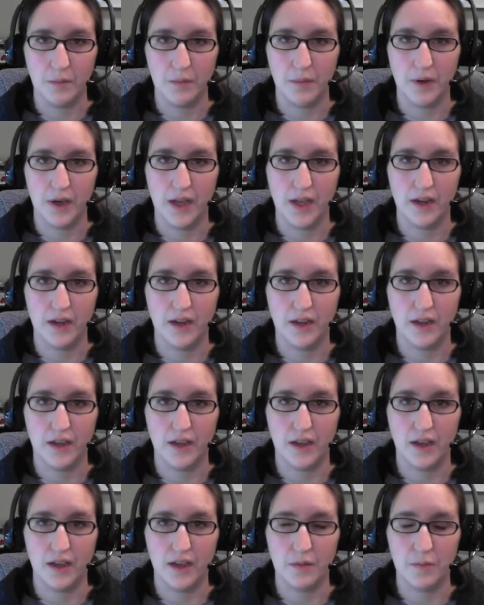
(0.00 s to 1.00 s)
but
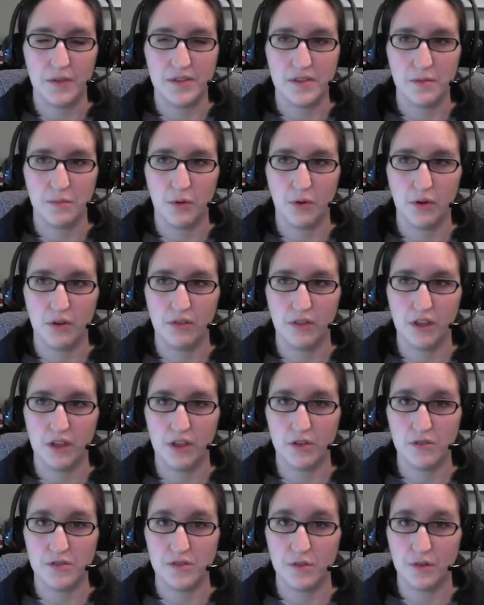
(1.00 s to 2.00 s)
it's important that you
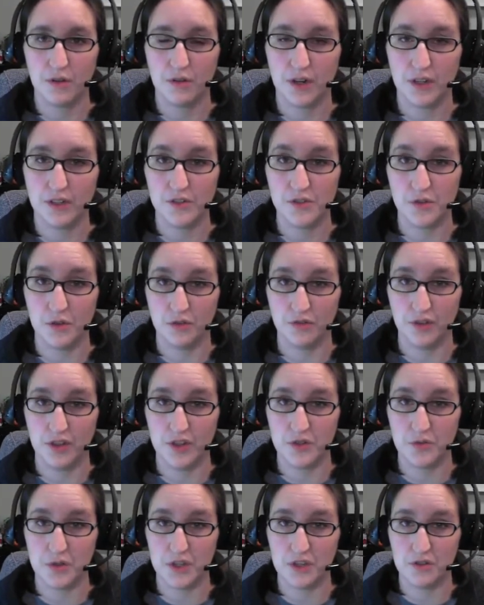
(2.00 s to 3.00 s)
use the correct
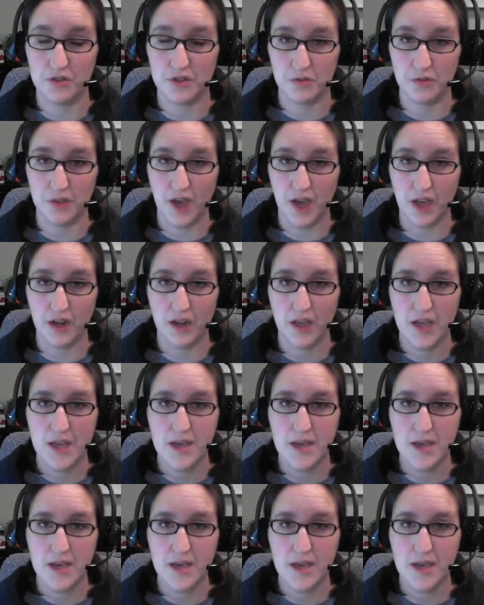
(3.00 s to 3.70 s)
solfege when you do that,